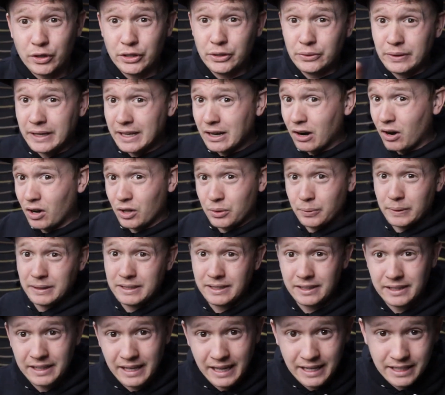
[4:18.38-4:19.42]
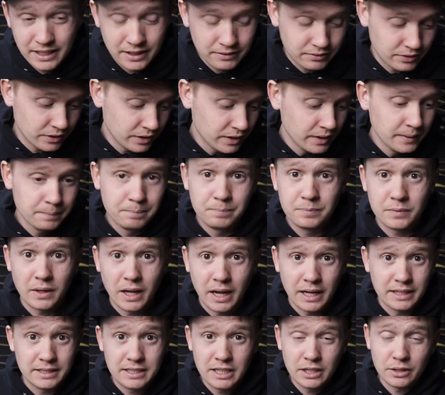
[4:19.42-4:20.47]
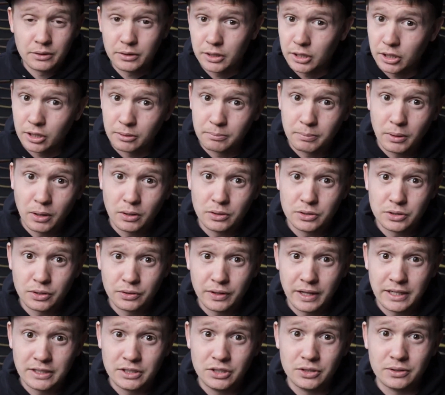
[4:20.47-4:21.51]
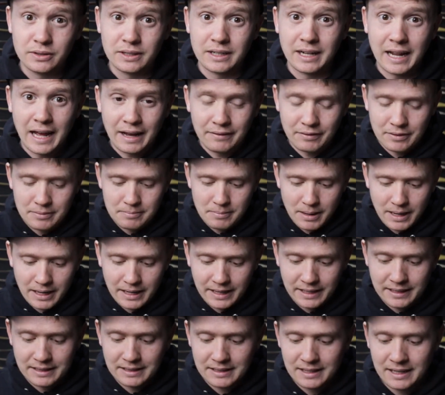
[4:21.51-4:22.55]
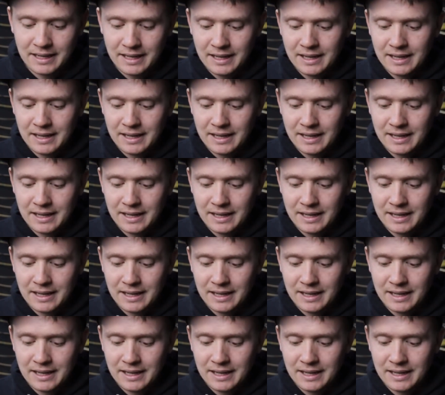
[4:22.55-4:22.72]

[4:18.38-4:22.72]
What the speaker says: you get all the way to the end of tillering your bow, so that you can have in mind,